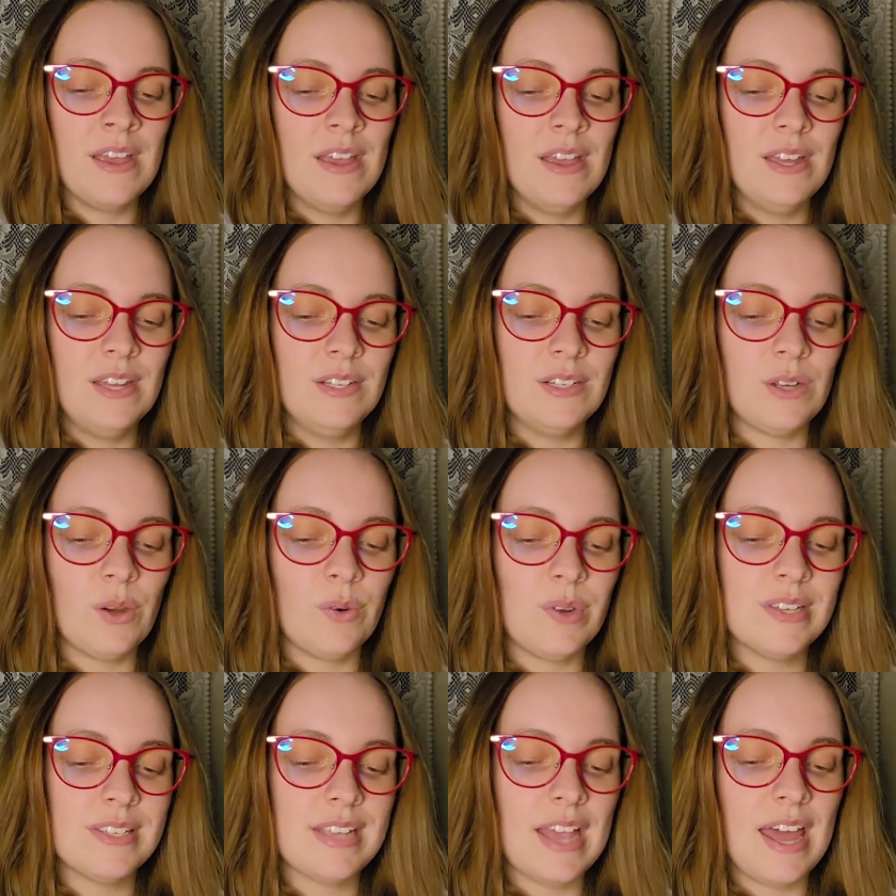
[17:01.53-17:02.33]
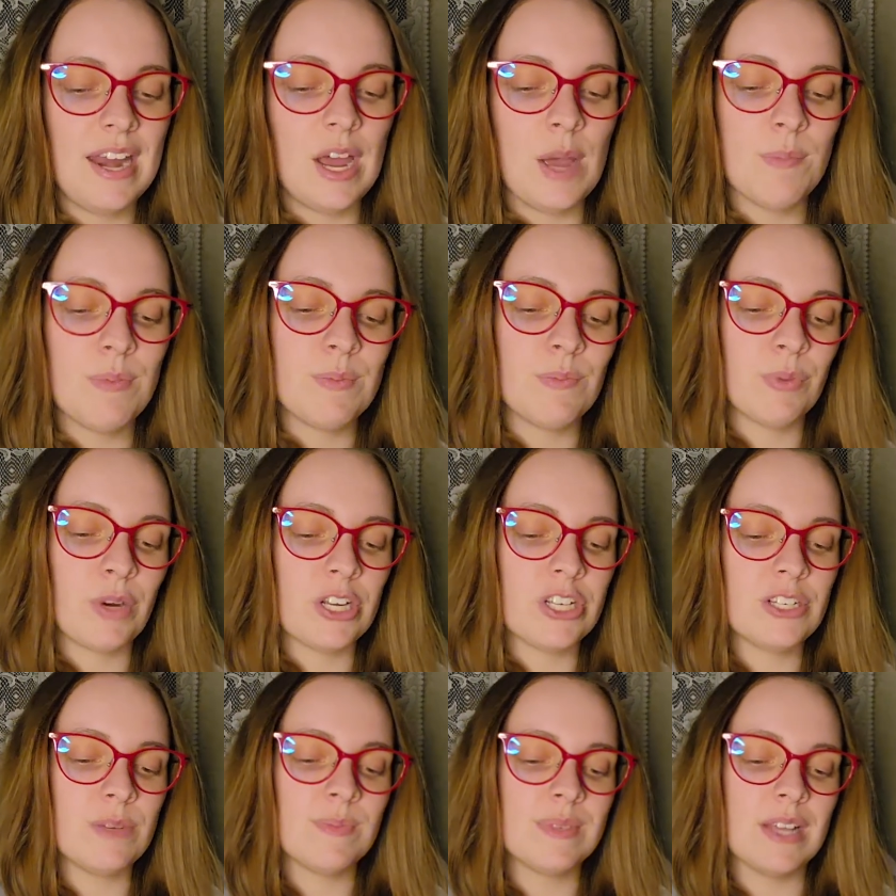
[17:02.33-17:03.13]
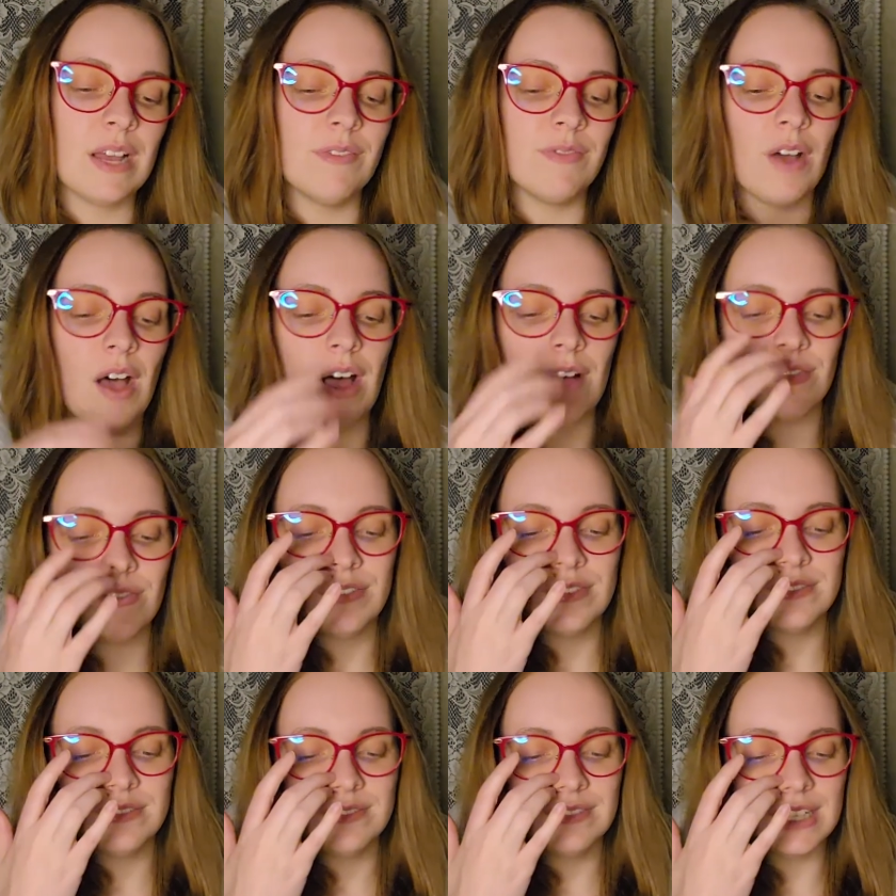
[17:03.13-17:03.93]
Tony sat up and brushed himself off, then